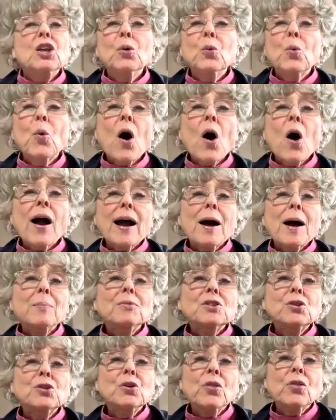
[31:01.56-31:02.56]
you walk
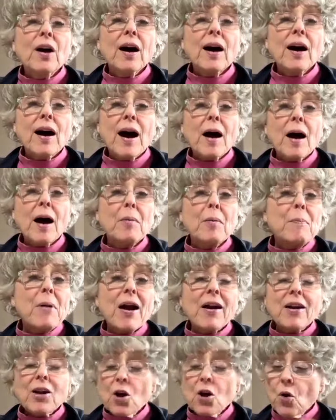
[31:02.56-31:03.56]
up to the
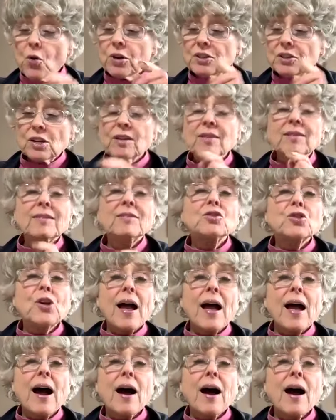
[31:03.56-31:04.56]
barcode and just
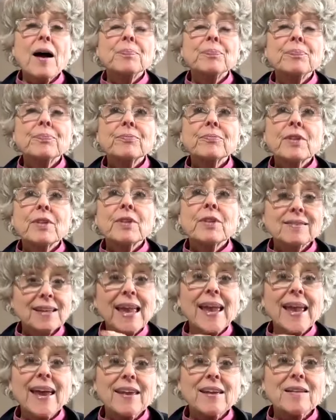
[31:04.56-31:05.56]

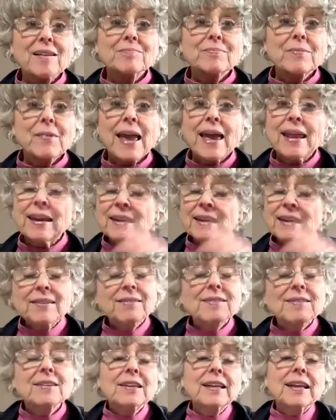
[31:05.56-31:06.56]
scan it, and
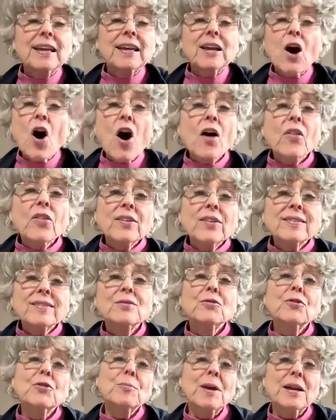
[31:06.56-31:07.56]
instantly all this
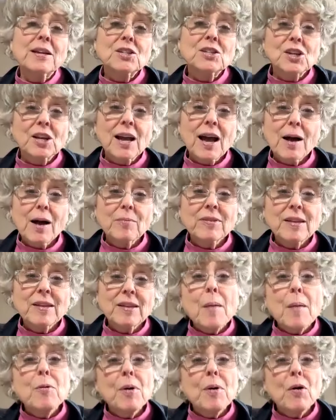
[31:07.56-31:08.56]
information comes
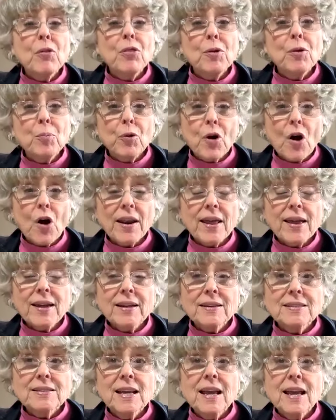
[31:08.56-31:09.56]
up about the
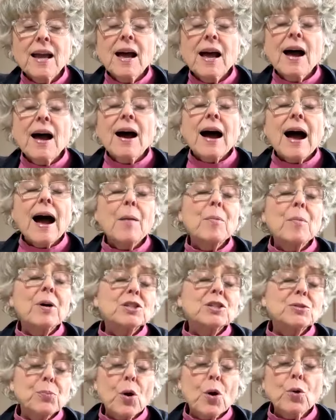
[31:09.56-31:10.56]
product, how
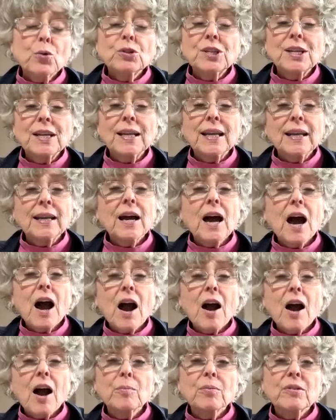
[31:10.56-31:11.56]
much protein,
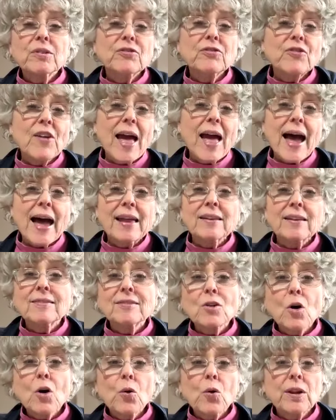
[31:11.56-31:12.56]
carbs, fat,
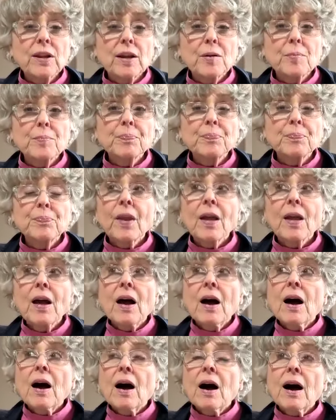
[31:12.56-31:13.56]
sodium,
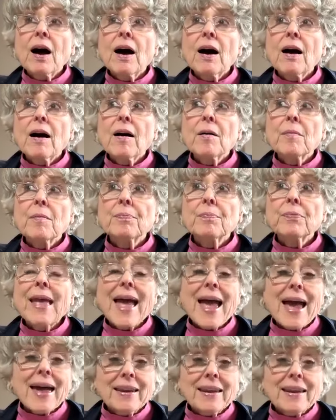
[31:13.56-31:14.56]

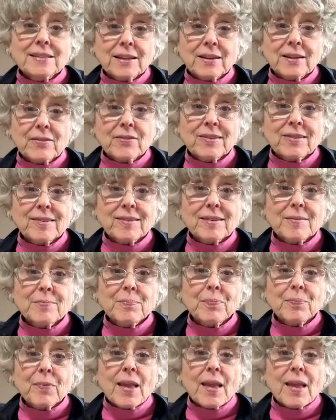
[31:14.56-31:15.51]
additives.